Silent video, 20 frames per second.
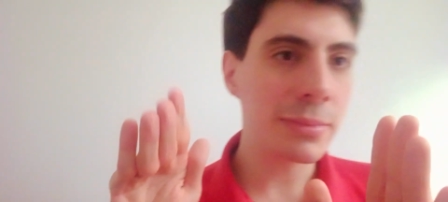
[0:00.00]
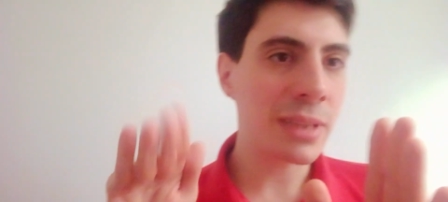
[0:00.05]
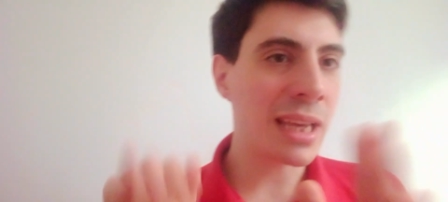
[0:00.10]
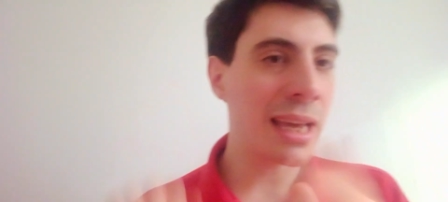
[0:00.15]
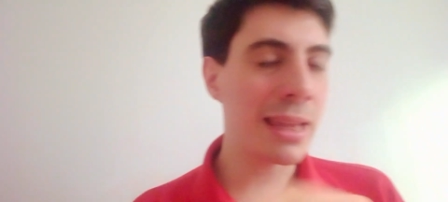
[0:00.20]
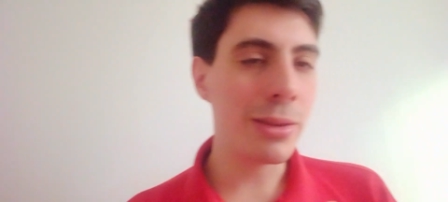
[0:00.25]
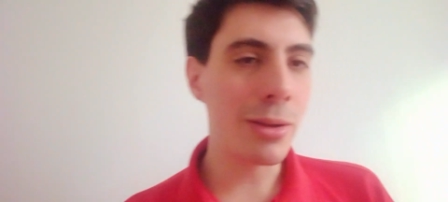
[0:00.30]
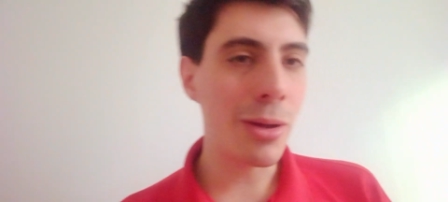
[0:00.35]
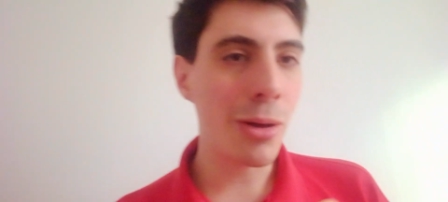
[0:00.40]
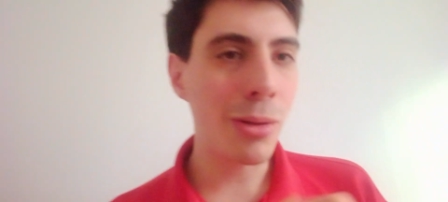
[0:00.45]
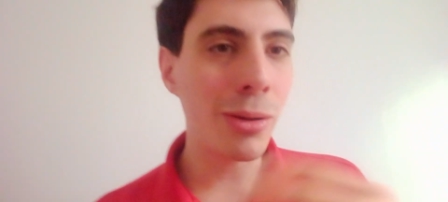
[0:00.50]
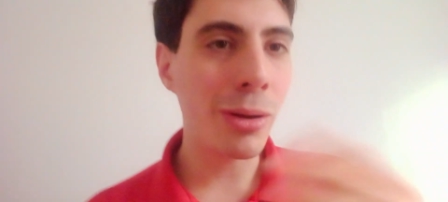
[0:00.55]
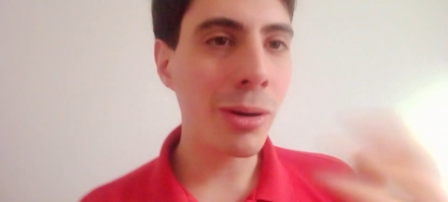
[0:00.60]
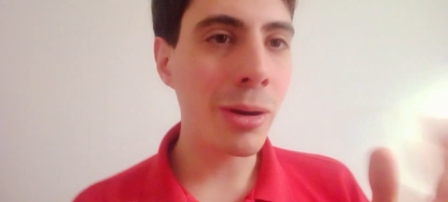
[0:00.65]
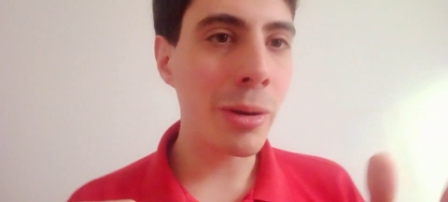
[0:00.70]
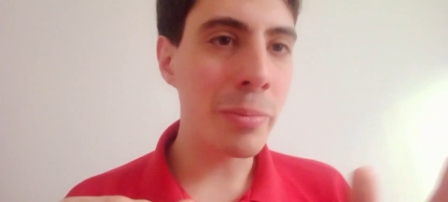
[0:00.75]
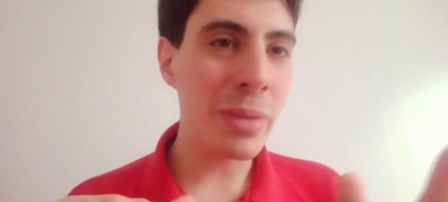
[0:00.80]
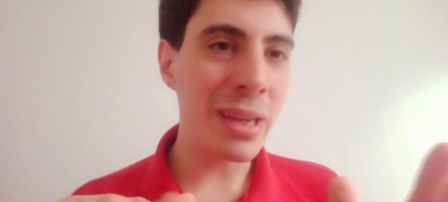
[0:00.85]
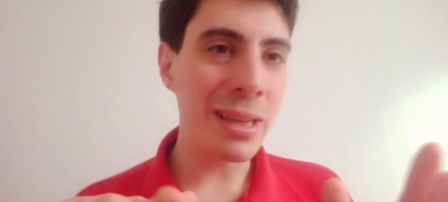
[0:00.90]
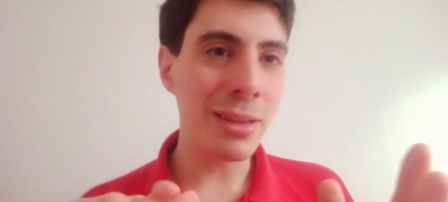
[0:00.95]
can no
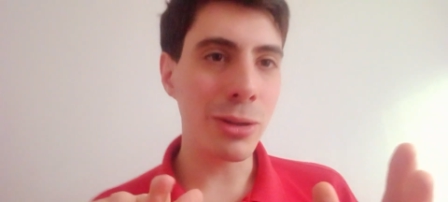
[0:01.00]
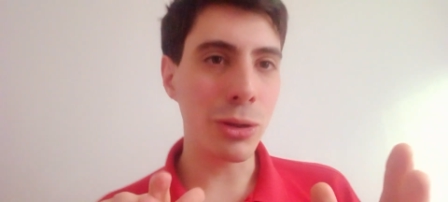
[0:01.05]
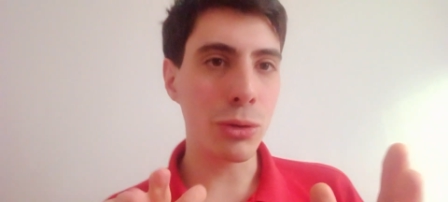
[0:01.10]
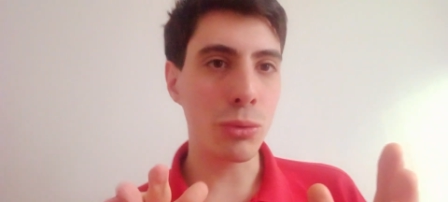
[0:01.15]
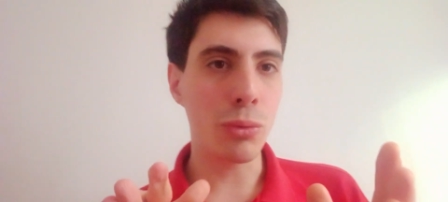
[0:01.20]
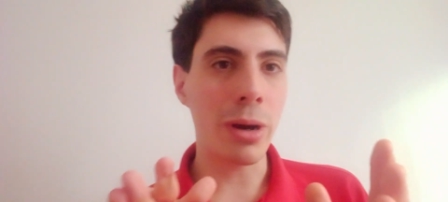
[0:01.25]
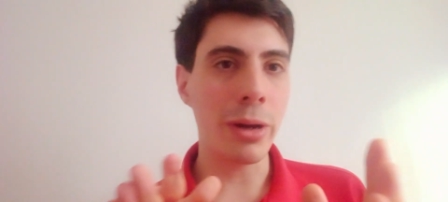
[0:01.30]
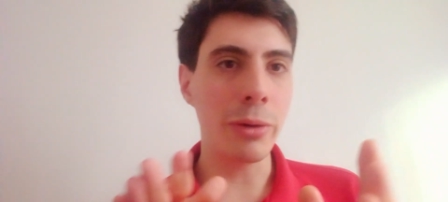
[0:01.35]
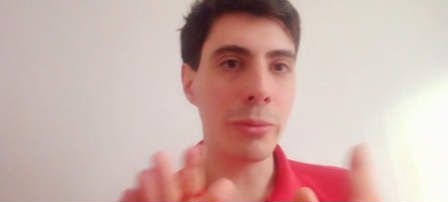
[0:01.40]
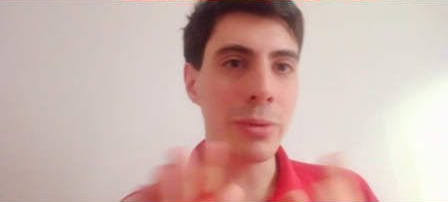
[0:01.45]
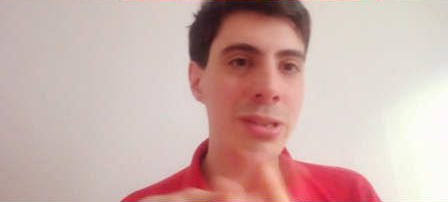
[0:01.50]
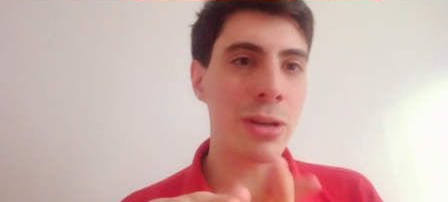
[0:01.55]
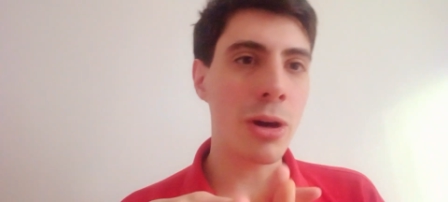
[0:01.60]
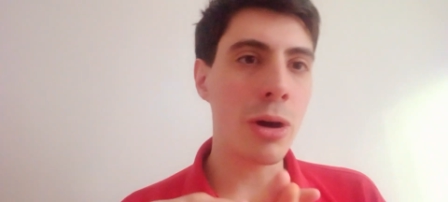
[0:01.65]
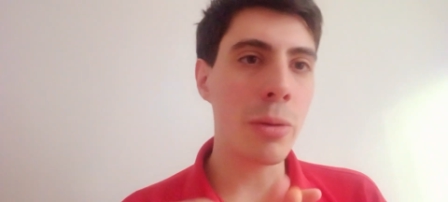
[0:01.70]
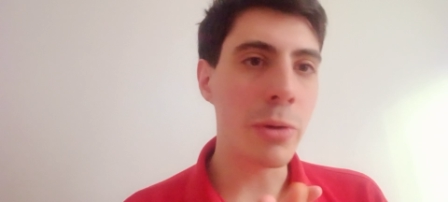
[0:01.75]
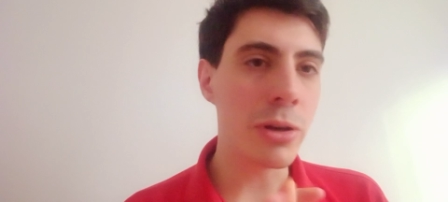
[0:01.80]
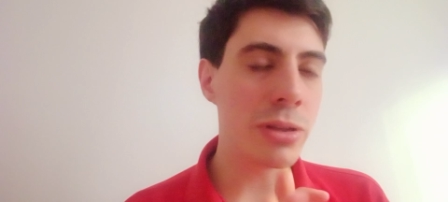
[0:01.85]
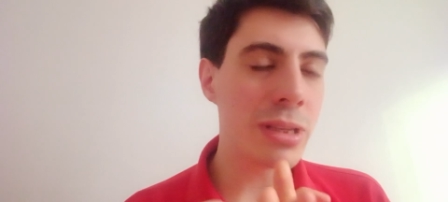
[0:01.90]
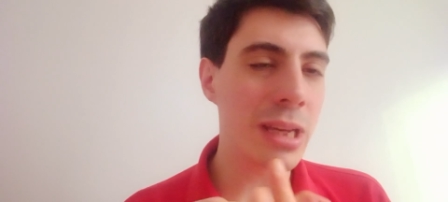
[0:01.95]
longer be intertwined with
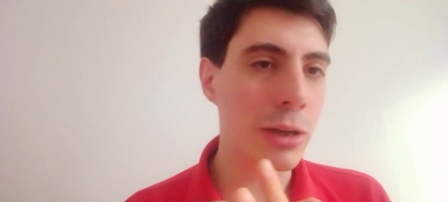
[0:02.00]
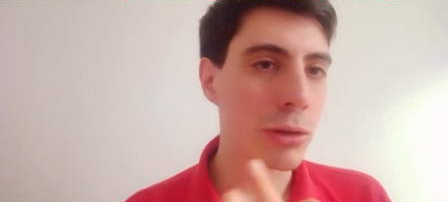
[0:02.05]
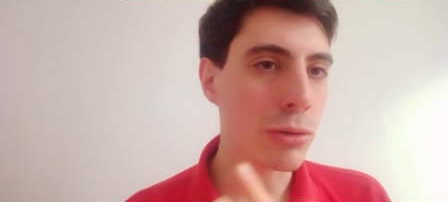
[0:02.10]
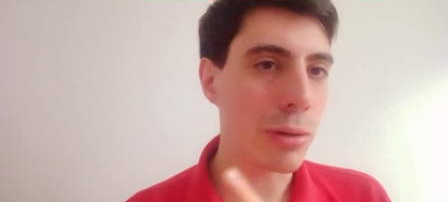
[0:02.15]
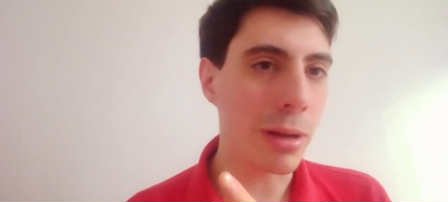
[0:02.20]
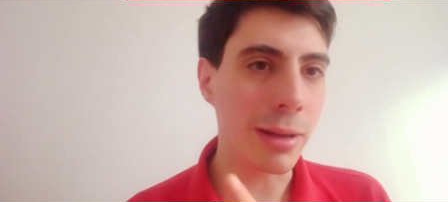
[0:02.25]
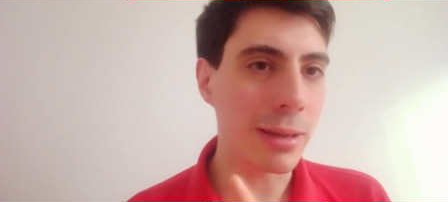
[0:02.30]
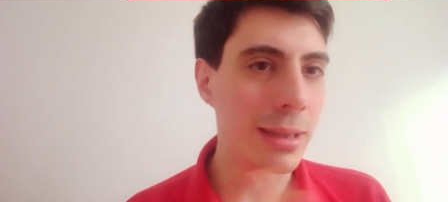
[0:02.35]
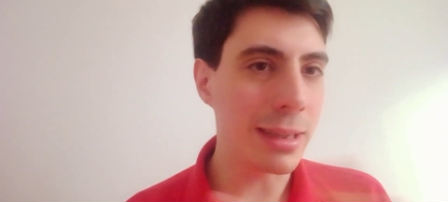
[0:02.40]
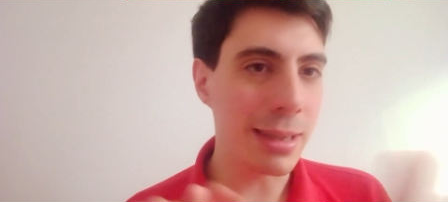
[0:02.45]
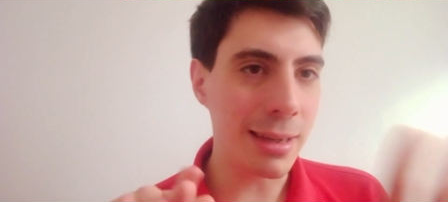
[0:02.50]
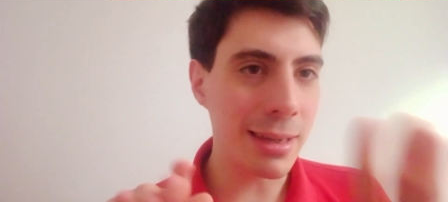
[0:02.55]
homosexuality.